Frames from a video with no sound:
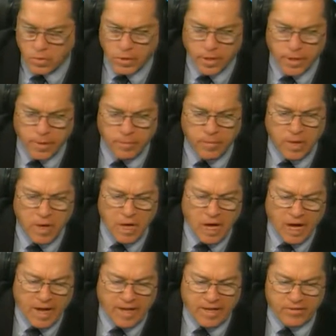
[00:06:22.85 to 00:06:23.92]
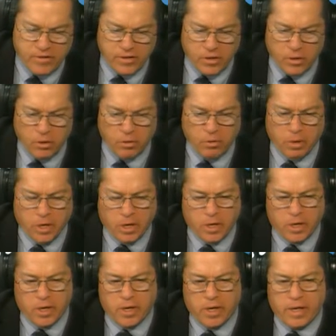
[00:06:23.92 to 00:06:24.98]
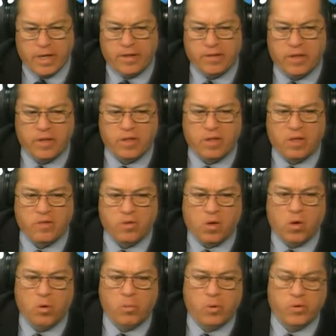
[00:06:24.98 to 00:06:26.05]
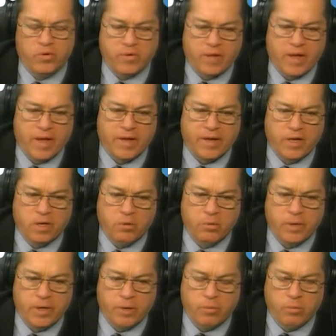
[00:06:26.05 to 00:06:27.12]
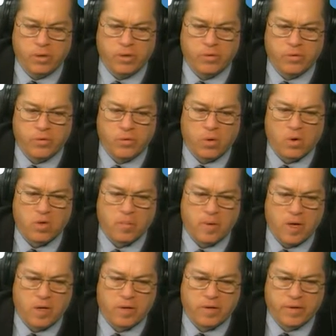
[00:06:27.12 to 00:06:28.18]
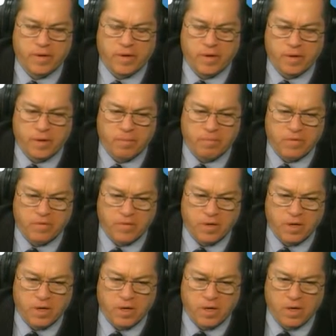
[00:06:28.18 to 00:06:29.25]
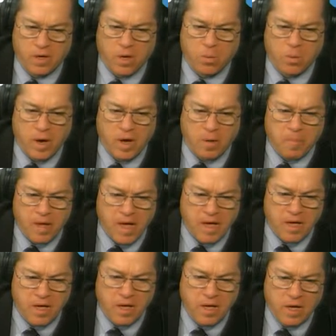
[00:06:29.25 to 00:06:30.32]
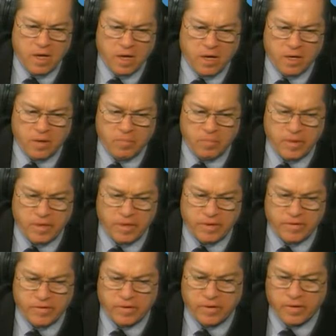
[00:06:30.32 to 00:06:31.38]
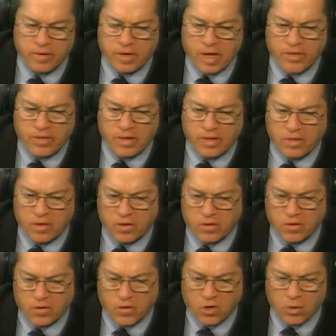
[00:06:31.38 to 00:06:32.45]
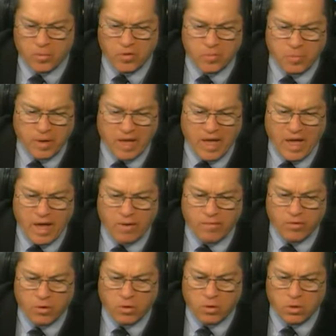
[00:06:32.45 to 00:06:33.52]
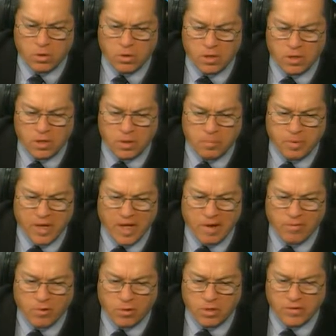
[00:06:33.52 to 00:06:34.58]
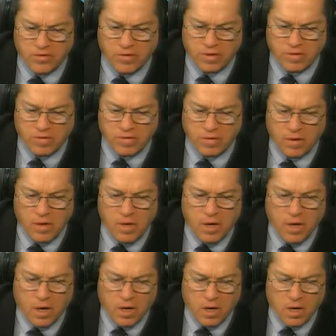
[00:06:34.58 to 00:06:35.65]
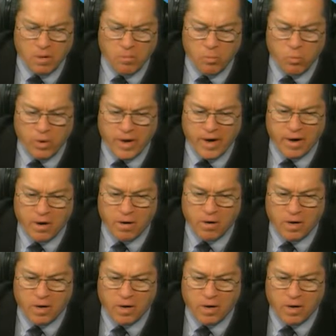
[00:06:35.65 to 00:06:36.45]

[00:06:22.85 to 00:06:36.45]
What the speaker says: Yeah, I guess it's almost like we talked about this a while back. It's I think the term is behavioralistics, where